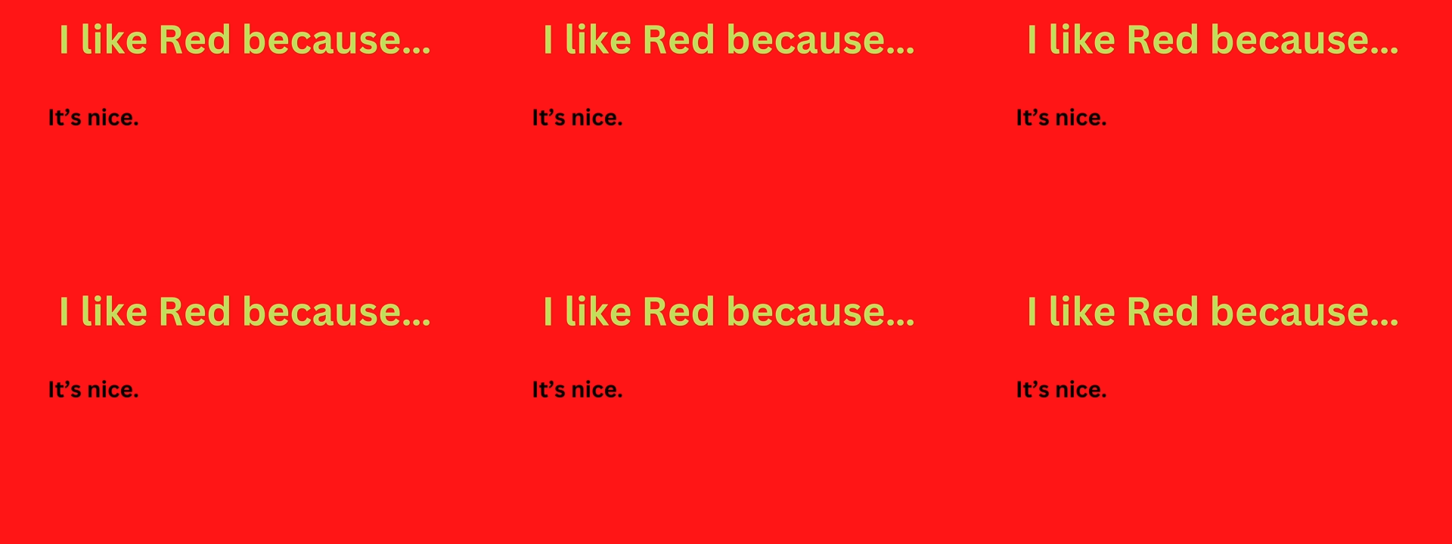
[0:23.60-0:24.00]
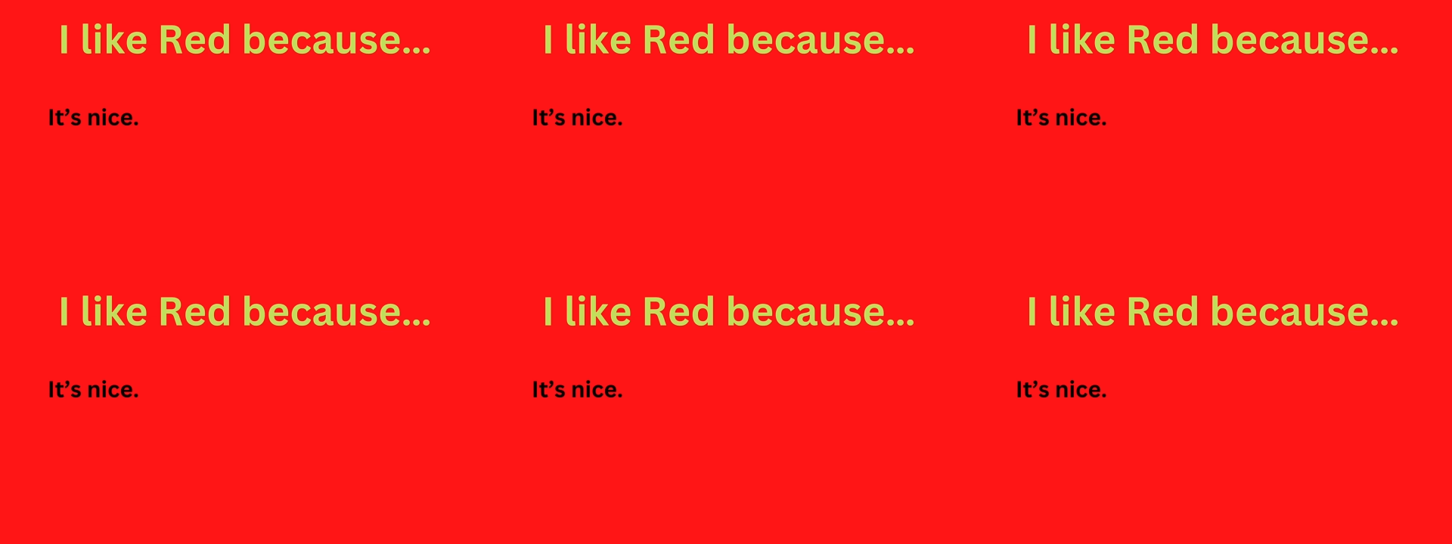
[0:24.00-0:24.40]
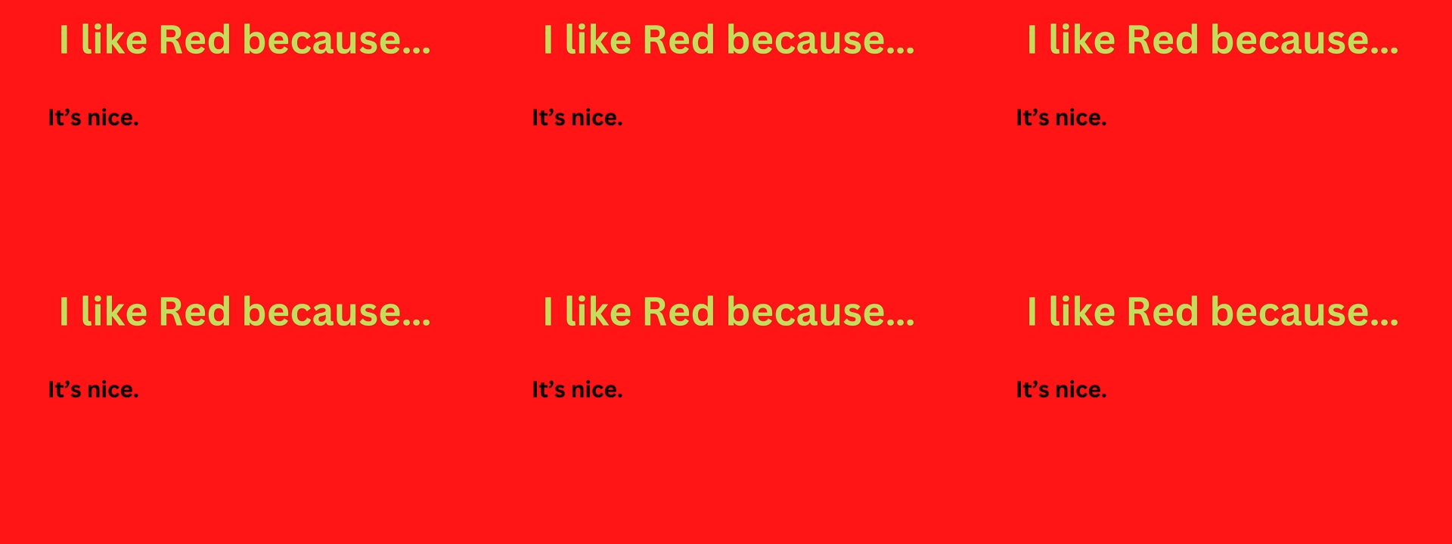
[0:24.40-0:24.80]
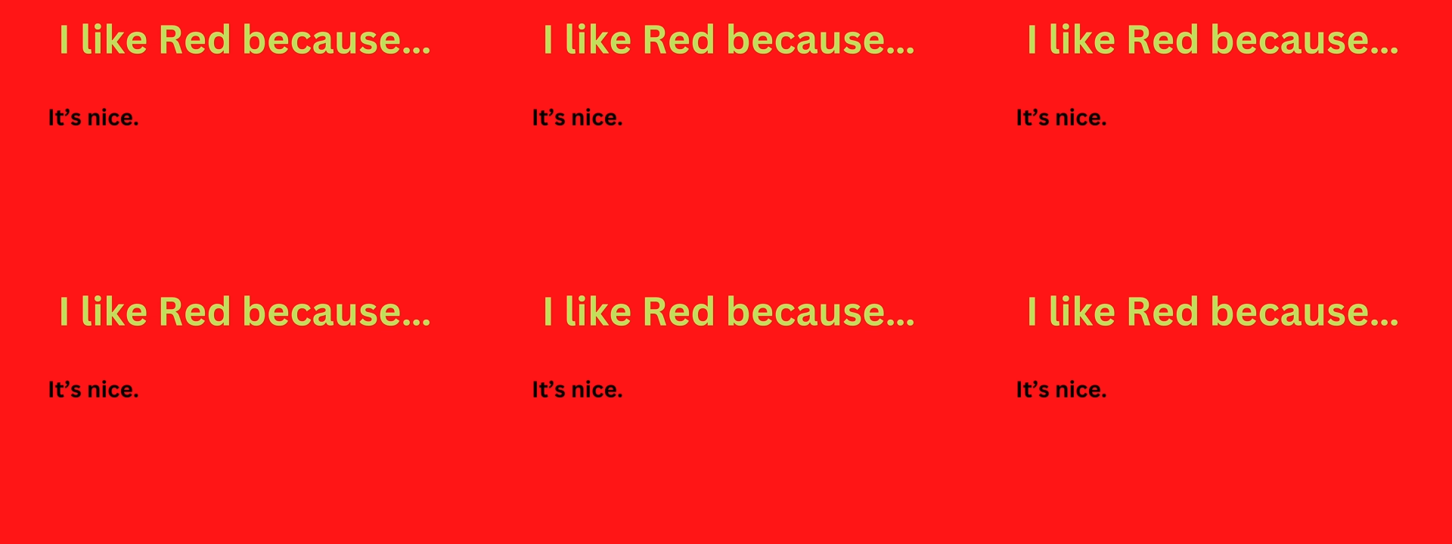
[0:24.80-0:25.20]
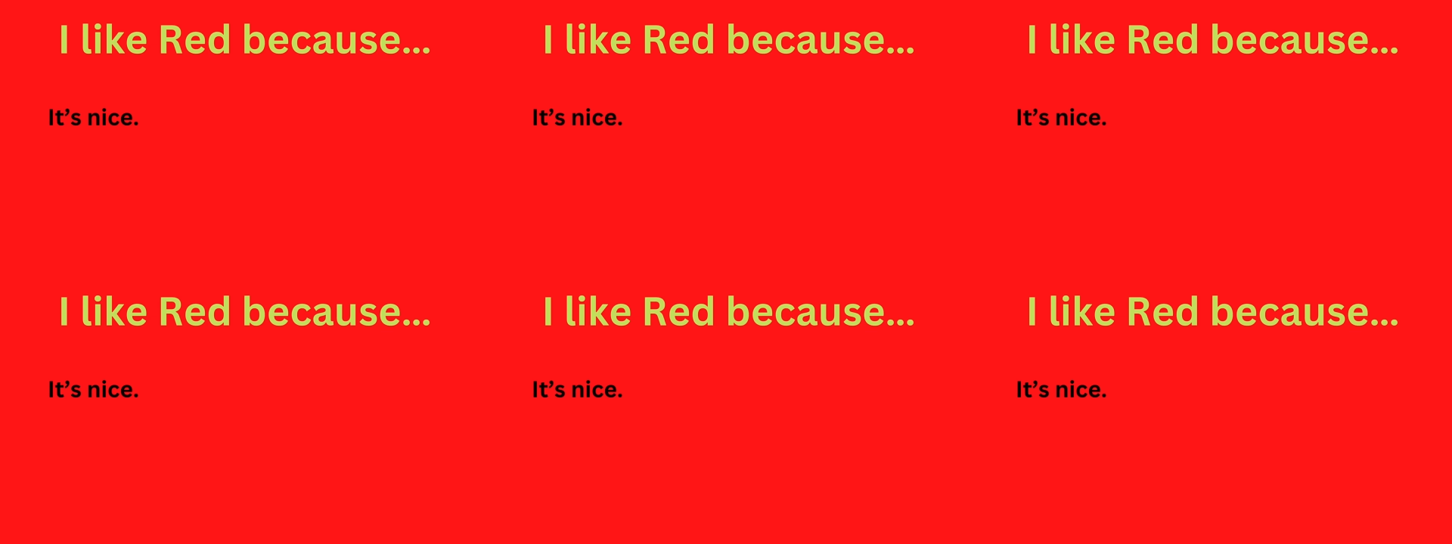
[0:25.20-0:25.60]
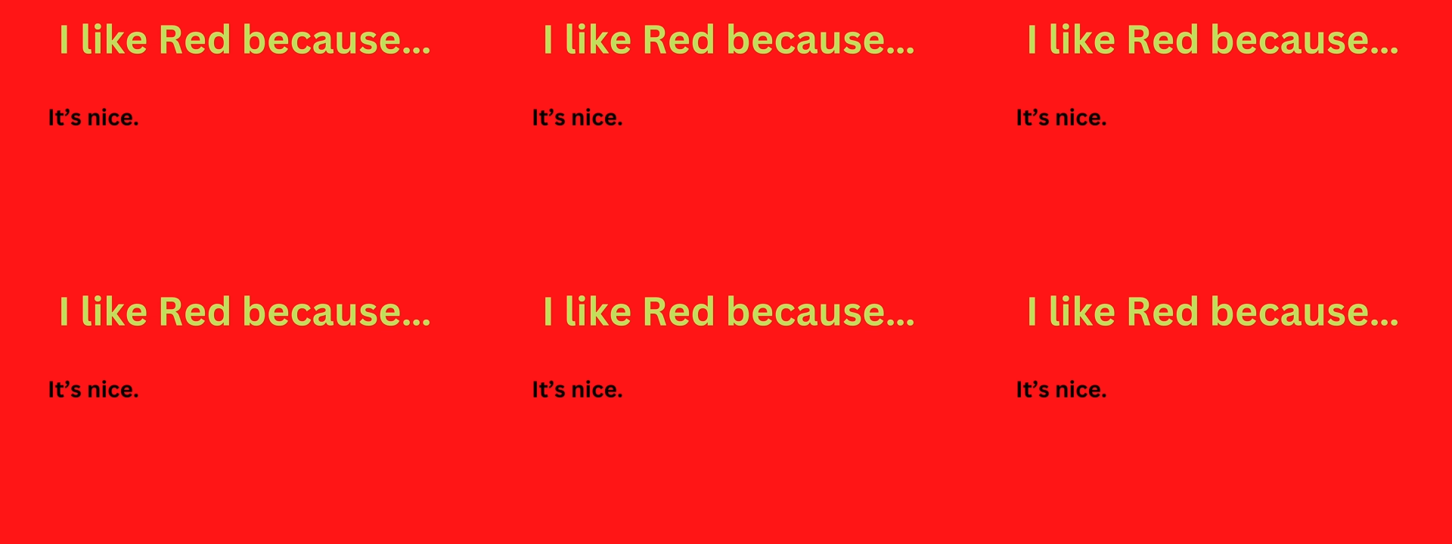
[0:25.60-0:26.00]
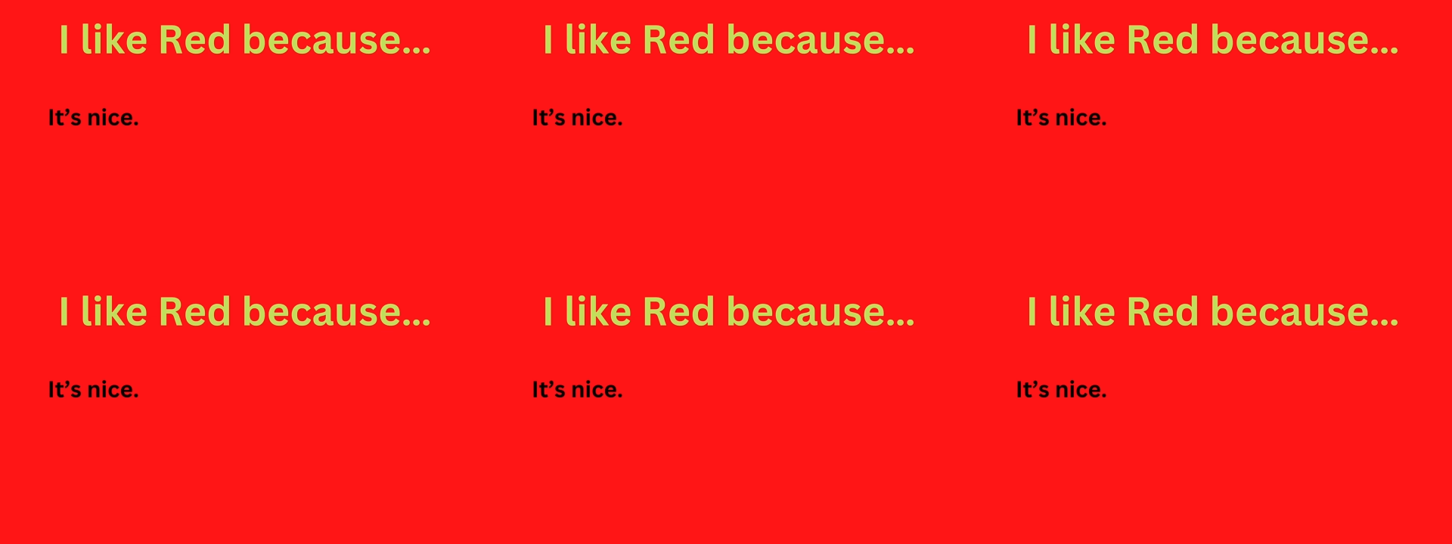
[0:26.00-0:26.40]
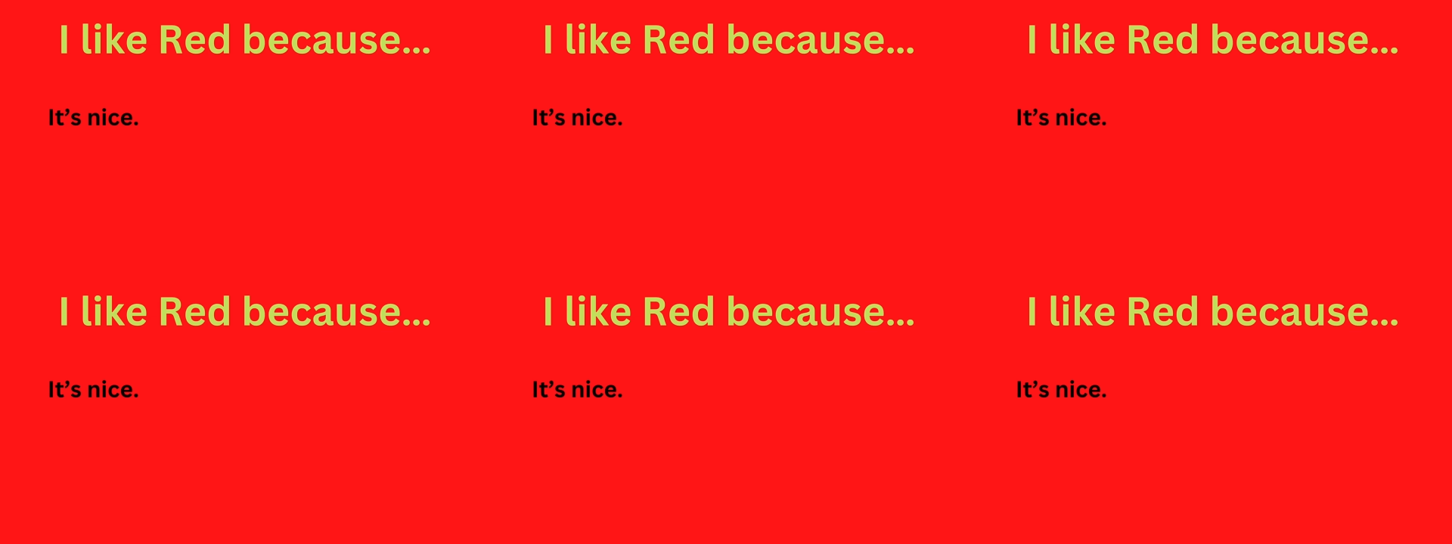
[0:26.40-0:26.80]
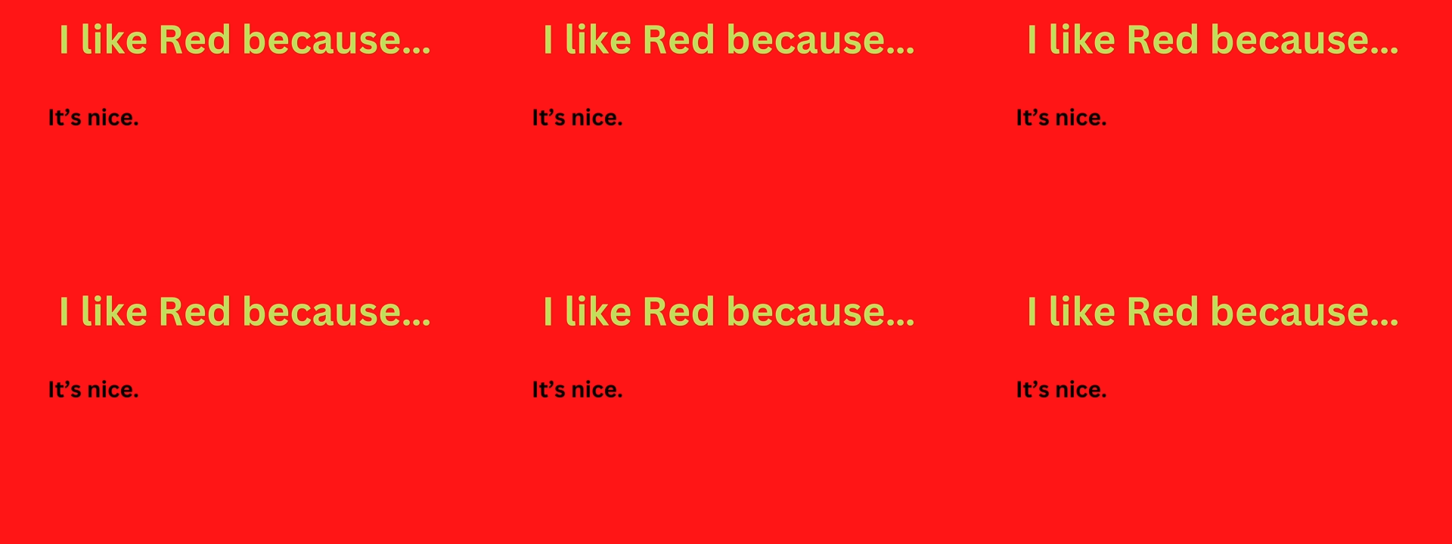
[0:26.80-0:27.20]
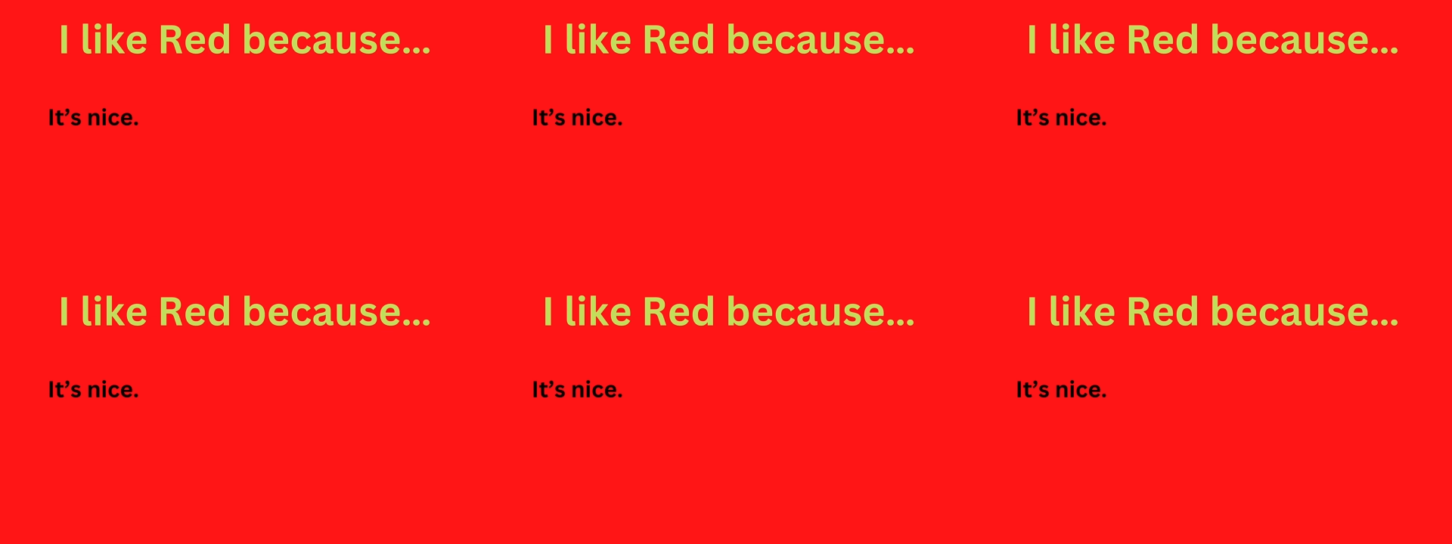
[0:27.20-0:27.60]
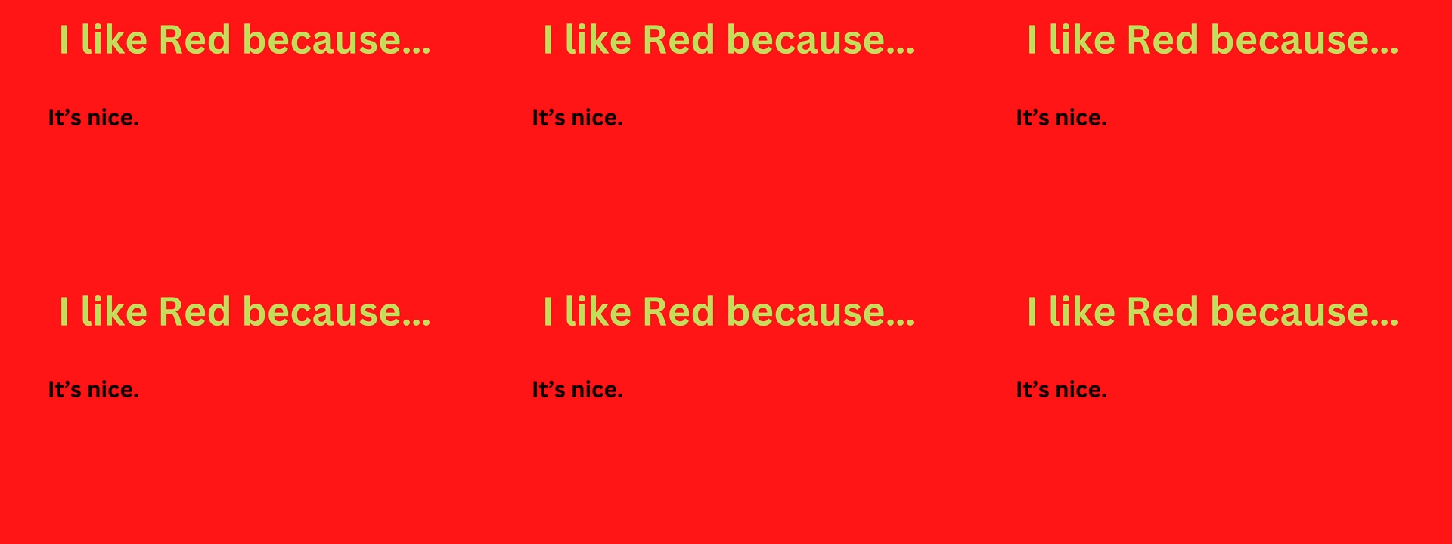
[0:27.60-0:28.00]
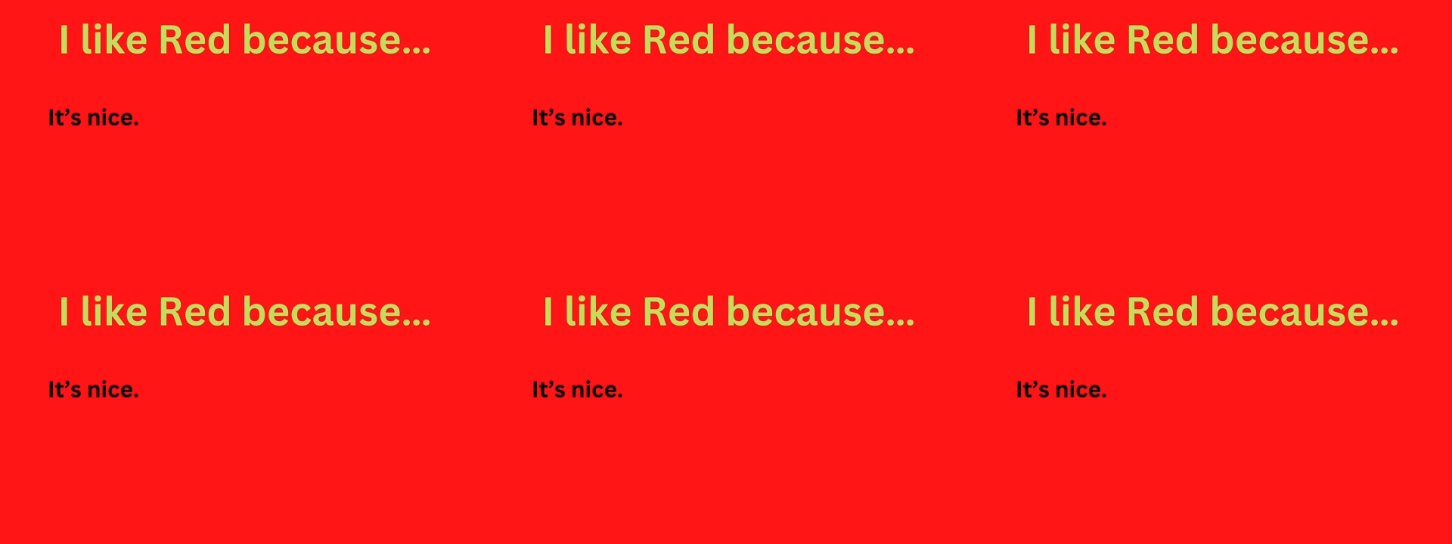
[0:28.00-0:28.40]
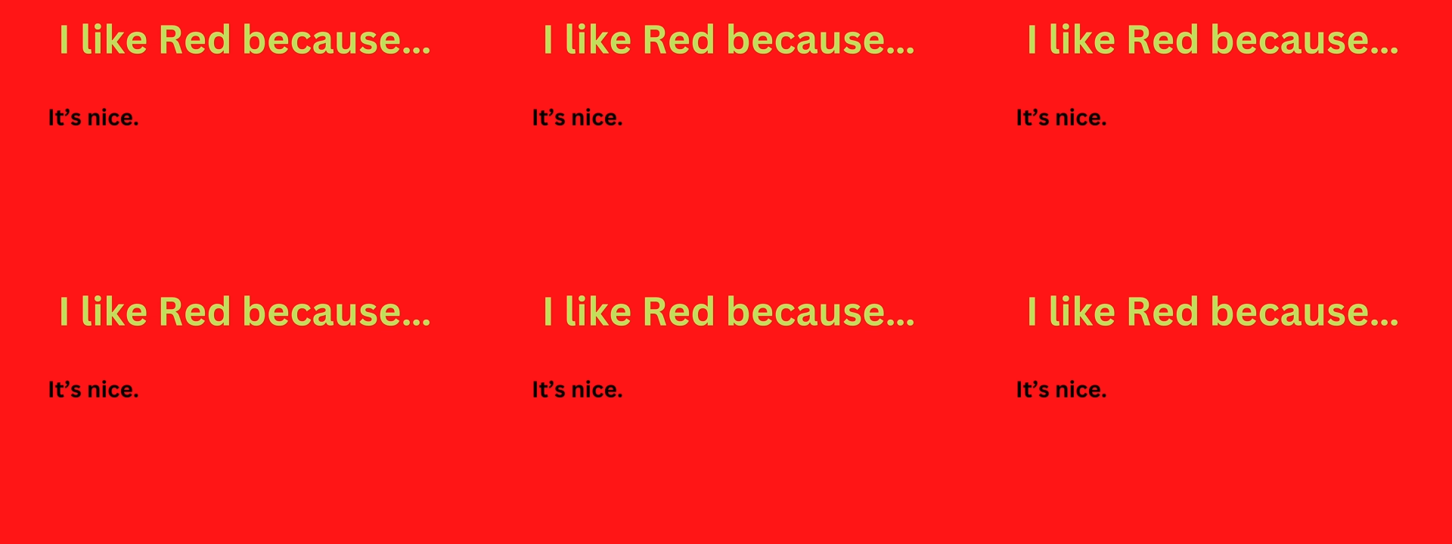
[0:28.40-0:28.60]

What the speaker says: (no speaker visible)